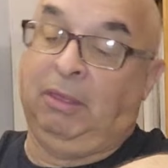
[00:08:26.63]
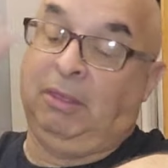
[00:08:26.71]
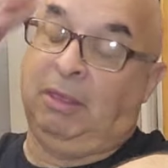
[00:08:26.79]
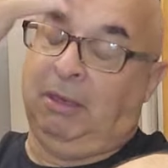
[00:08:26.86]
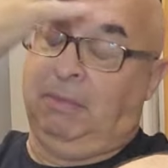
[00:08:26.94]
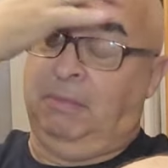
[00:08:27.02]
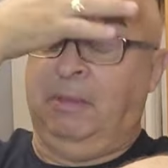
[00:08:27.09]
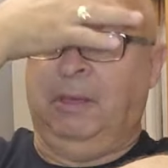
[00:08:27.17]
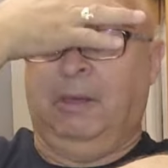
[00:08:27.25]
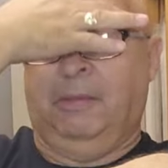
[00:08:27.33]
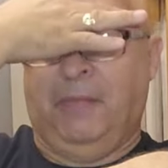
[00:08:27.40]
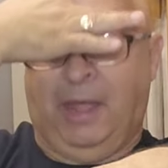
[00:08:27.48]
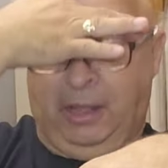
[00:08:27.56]
So we
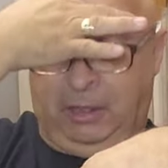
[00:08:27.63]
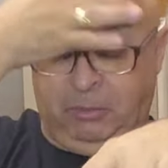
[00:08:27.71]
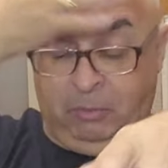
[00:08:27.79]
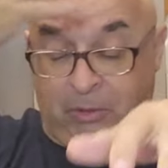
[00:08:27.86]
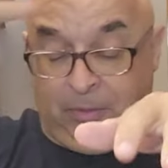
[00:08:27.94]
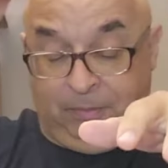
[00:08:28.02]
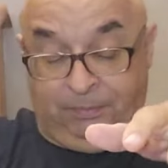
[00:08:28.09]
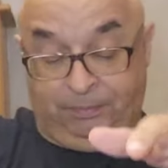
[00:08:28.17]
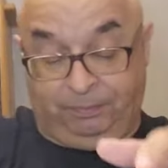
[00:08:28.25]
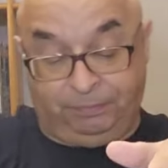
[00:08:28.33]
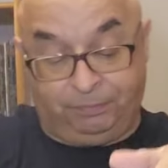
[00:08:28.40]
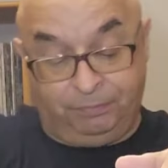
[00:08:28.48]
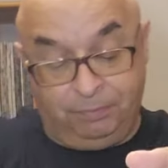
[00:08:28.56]
got that as well.
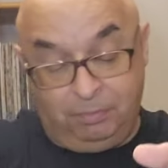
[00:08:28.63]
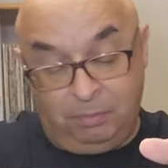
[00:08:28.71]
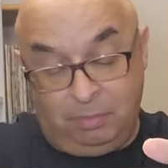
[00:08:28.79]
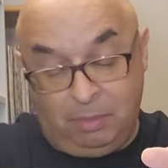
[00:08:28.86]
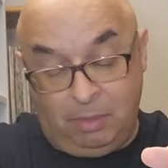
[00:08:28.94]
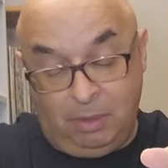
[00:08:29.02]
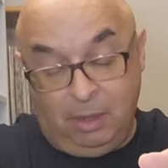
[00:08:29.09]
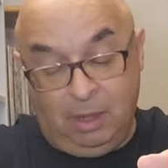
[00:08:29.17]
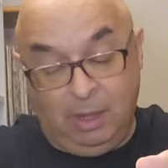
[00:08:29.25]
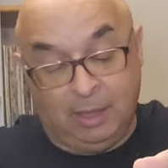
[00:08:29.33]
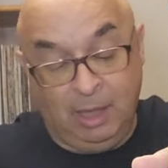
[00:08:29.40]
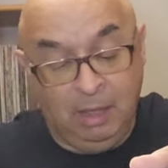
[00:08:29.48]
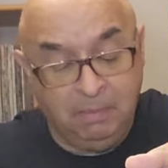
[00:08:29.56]

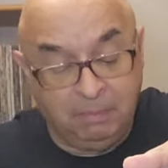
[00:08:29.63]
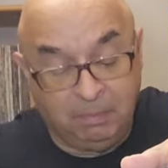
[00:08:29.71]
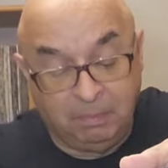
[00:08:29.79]
Okay.